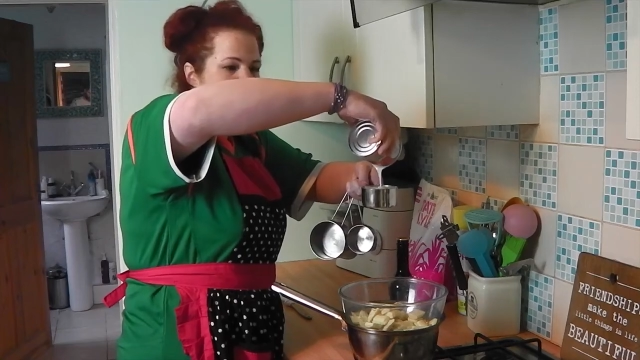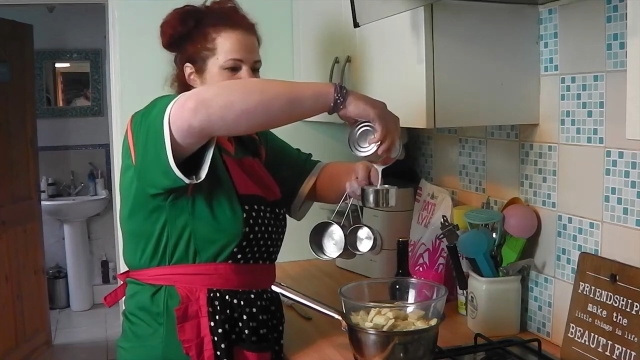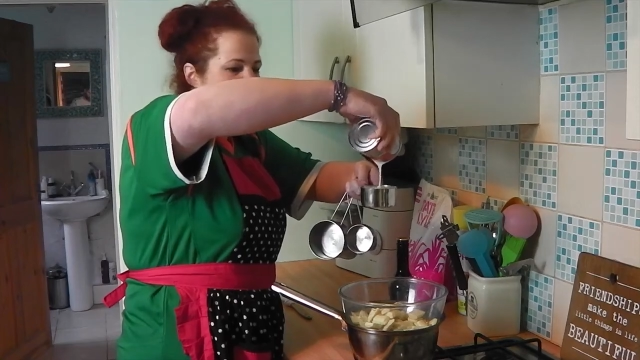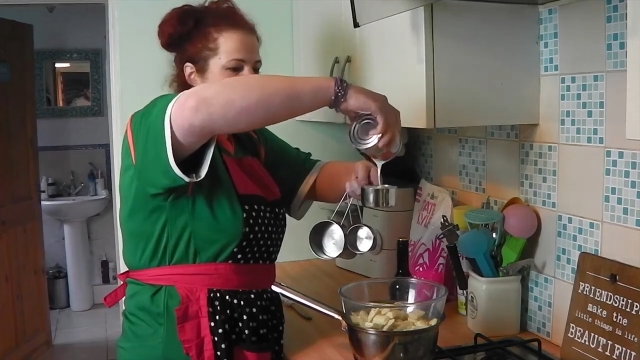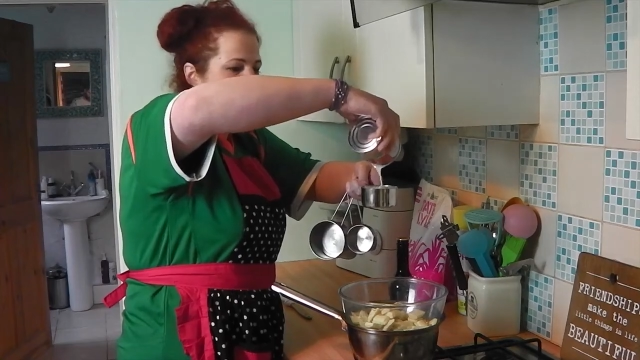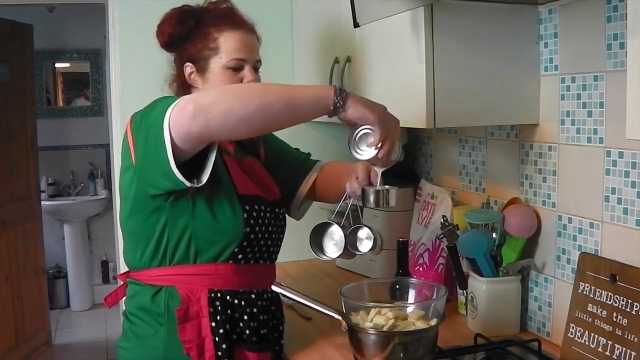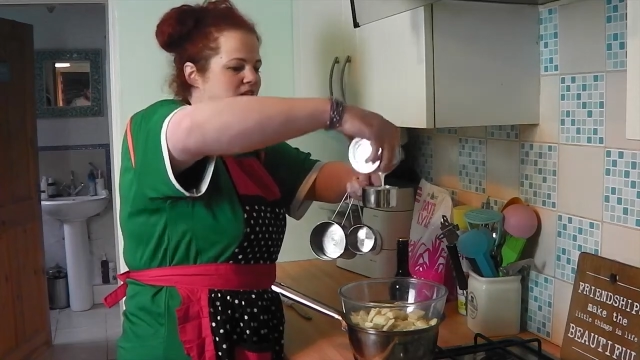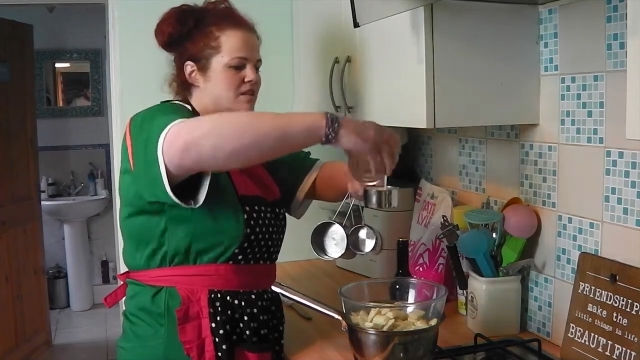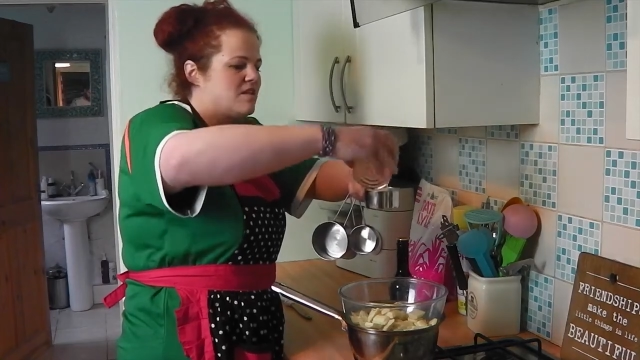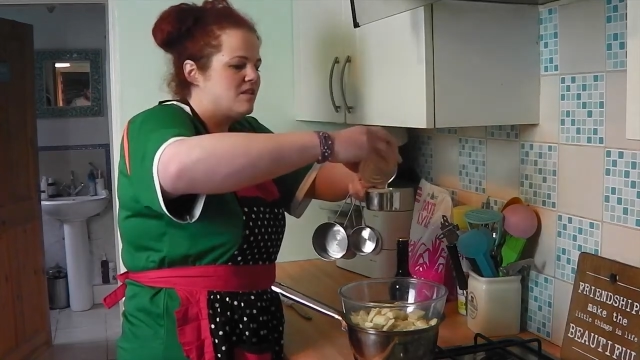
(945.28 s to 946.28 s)
batch, half a
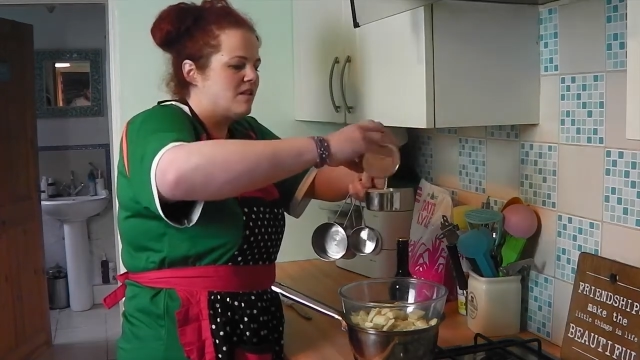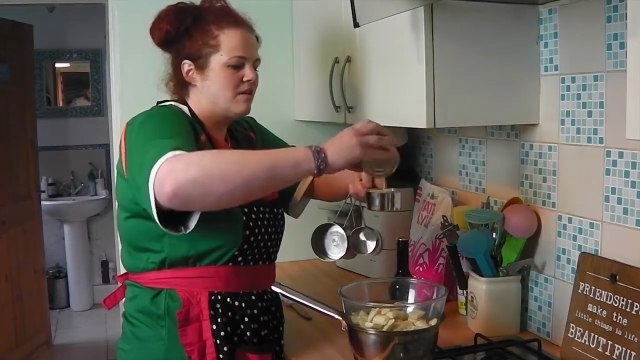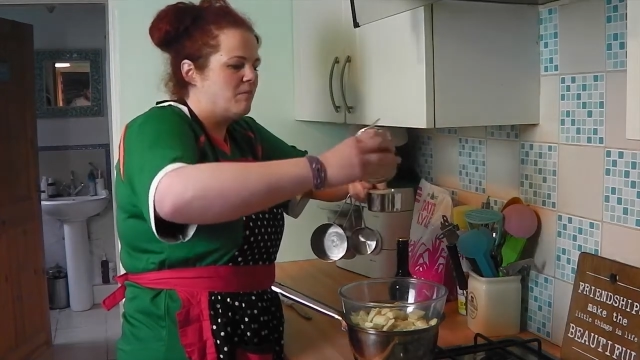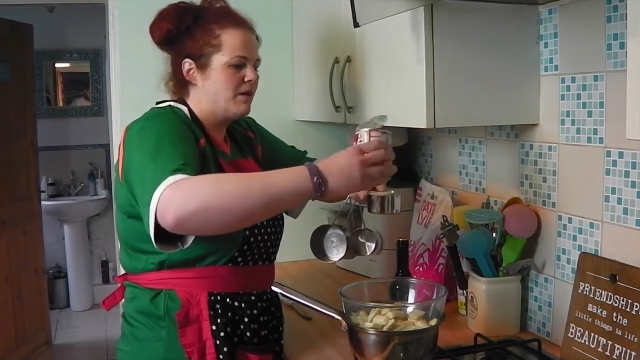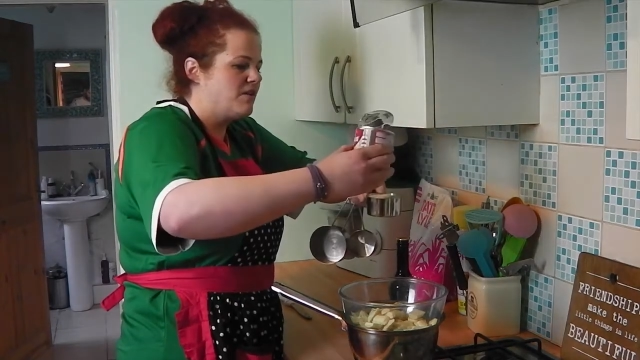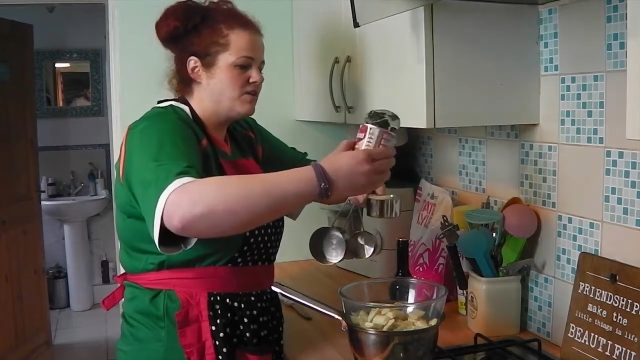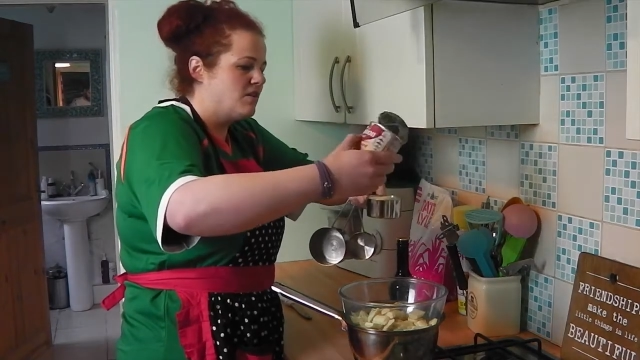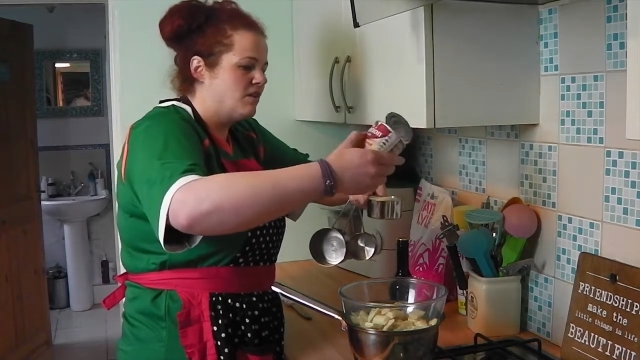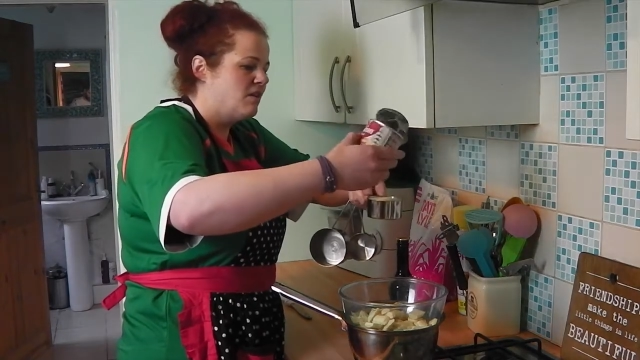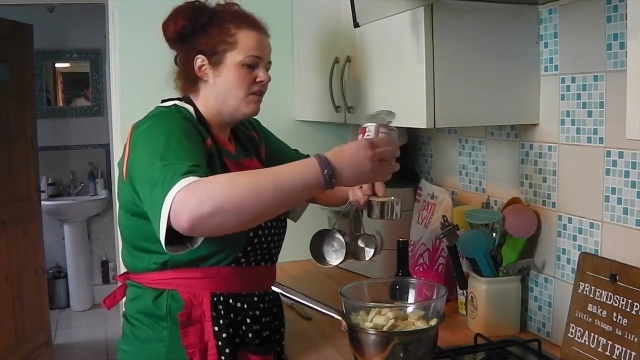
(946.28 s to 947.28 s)
tin in your second batch,
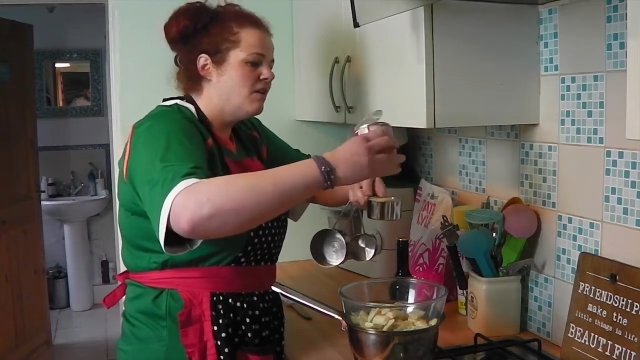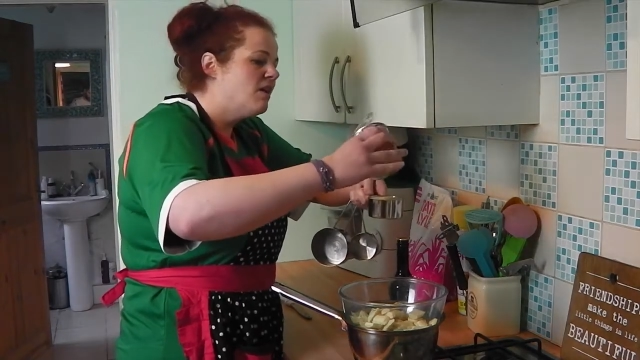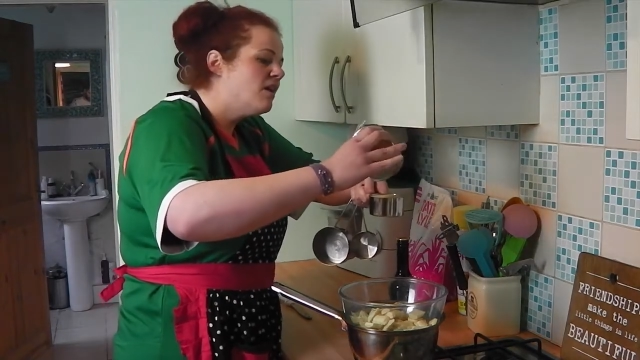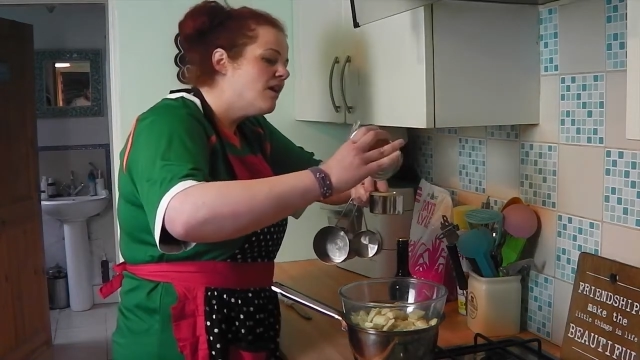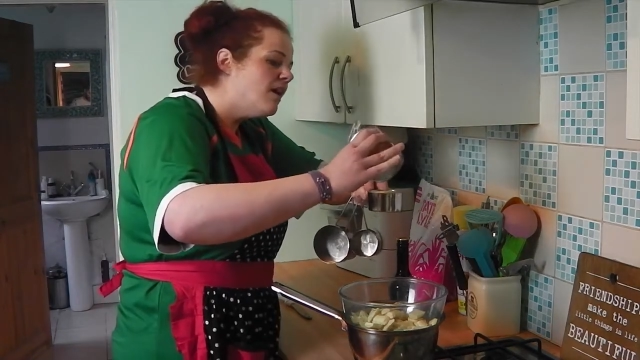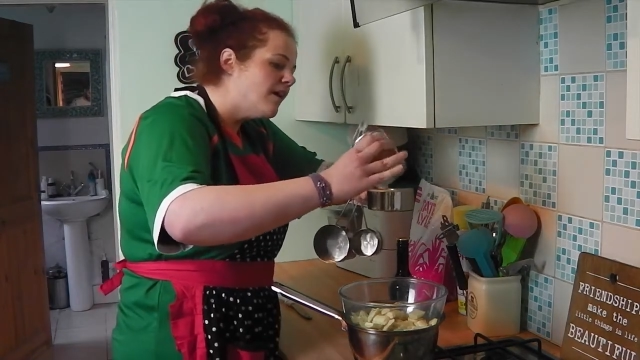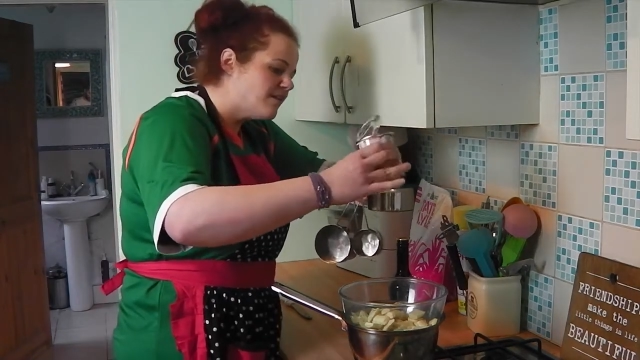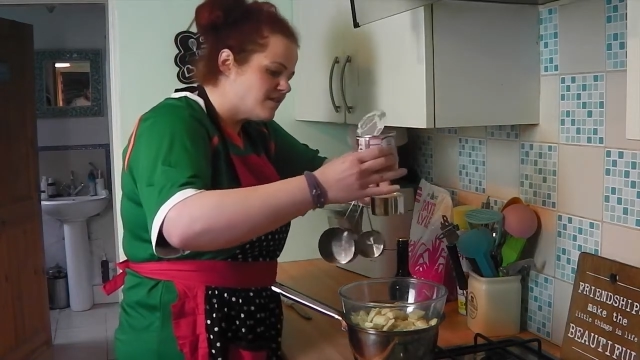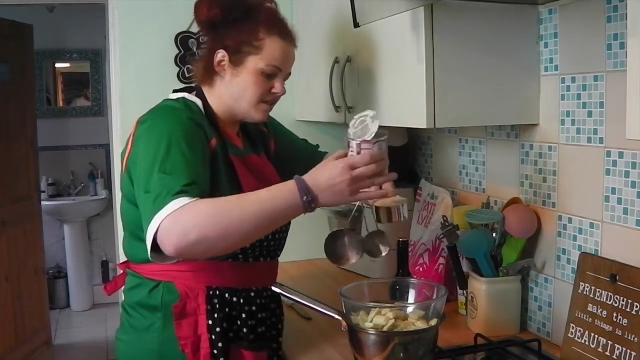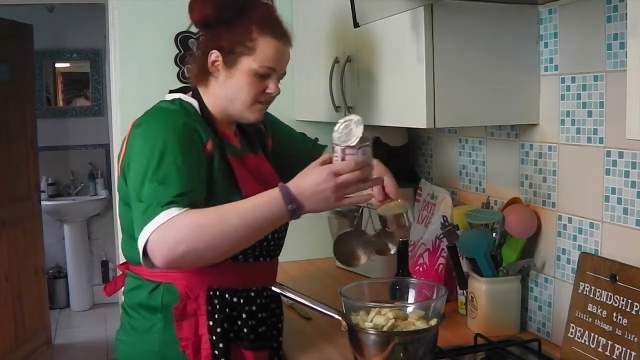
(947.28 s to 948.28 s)

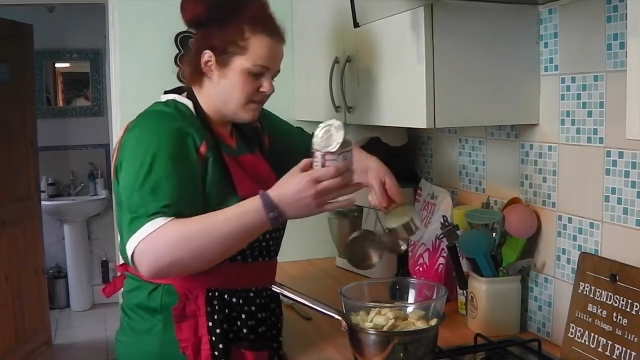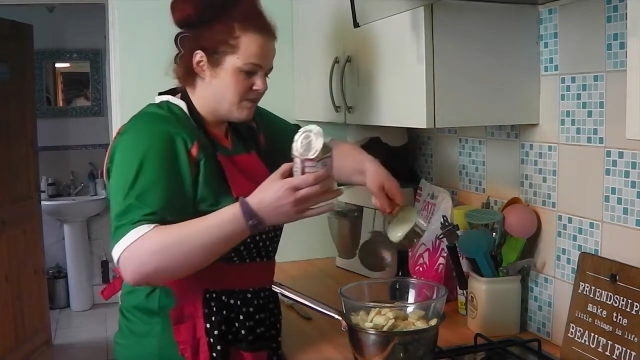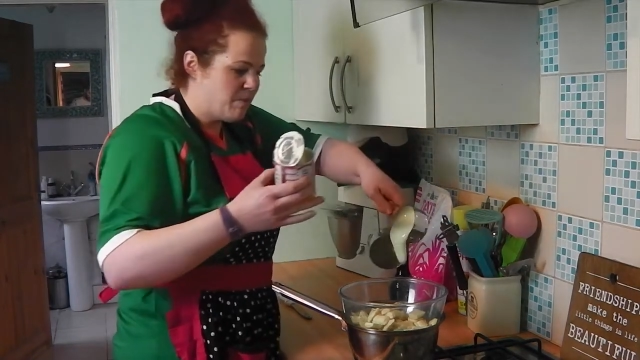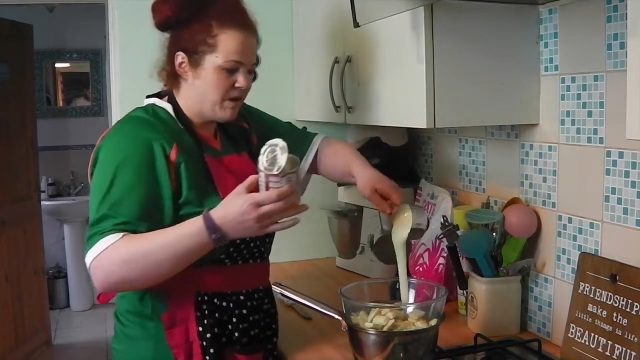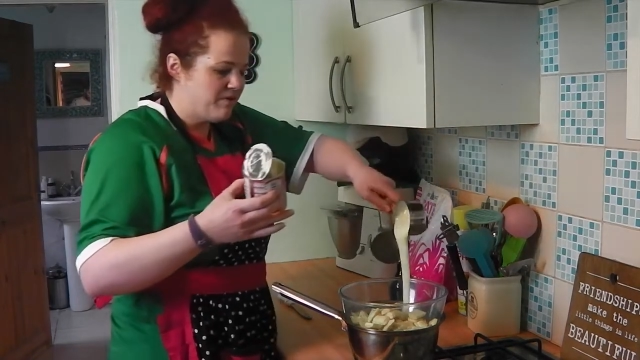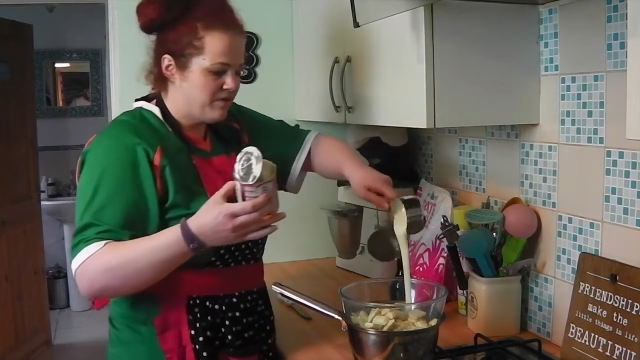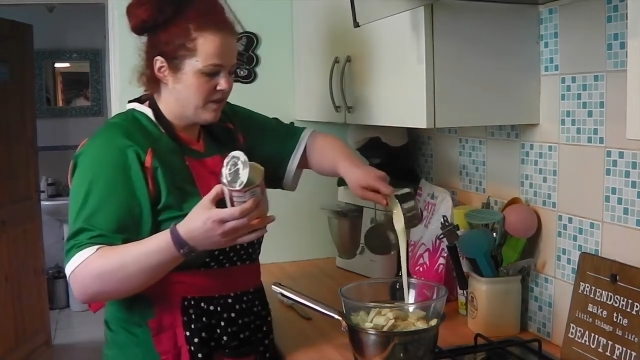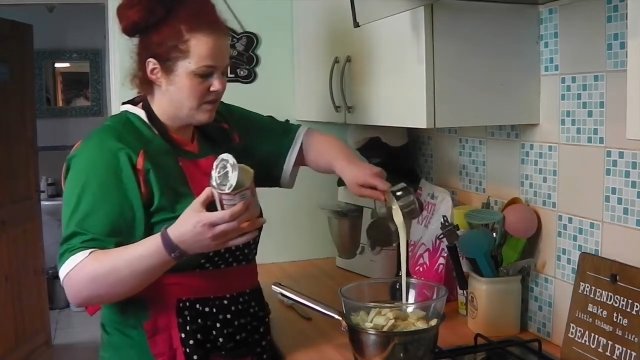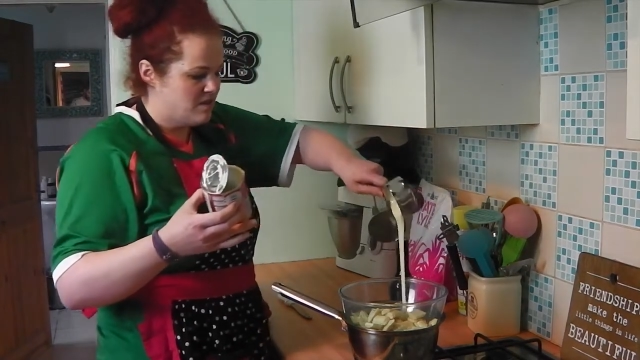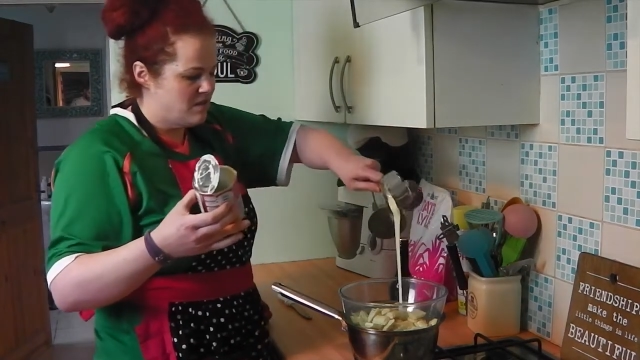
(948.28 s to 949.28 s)
and it's
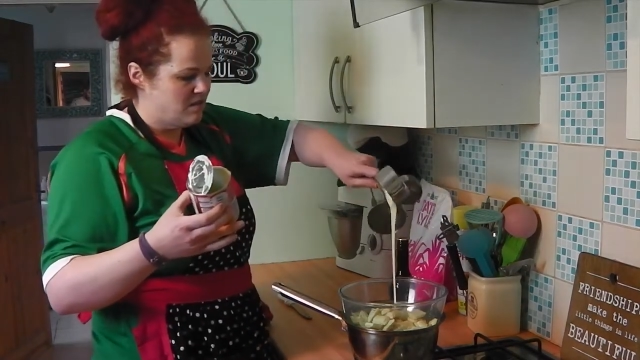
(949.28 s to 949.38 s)
perfect.